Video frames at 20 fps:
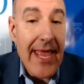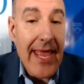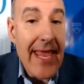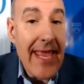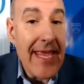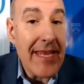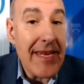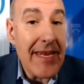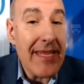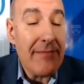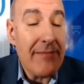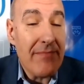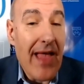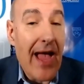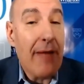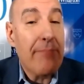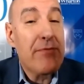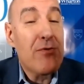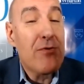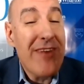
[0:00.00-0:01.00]
80
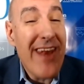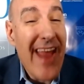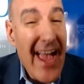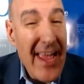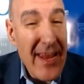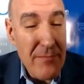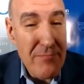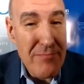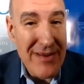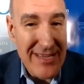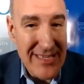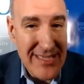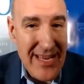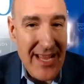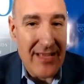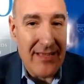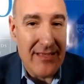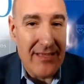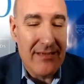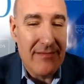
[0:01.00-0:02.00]
up to 90
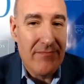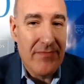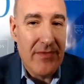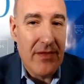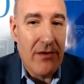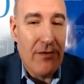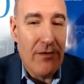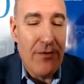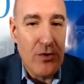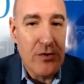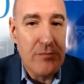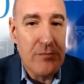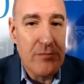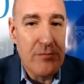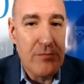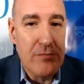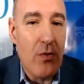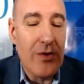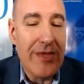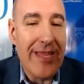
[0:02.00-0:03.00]
percent of those
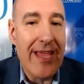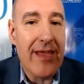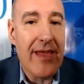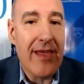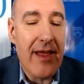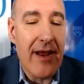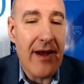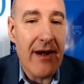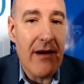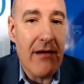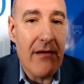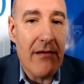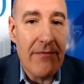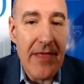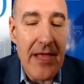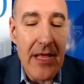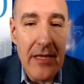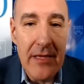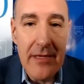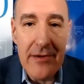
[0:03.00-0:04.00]
people who take care
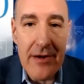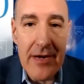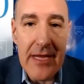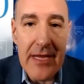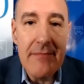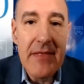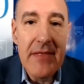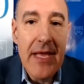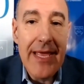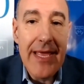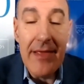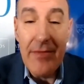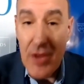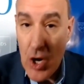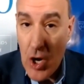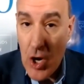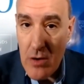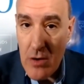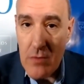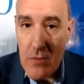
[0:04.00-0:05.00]
of the elderly in
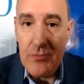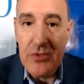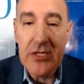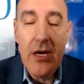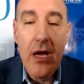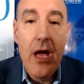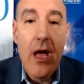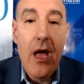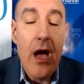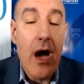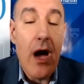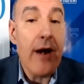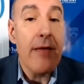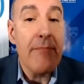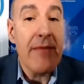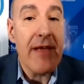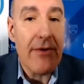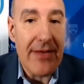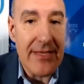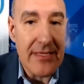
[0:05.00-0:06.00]
their homes are
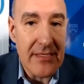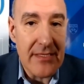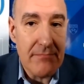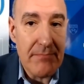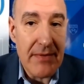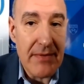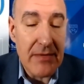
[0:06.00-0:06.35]
immigrants,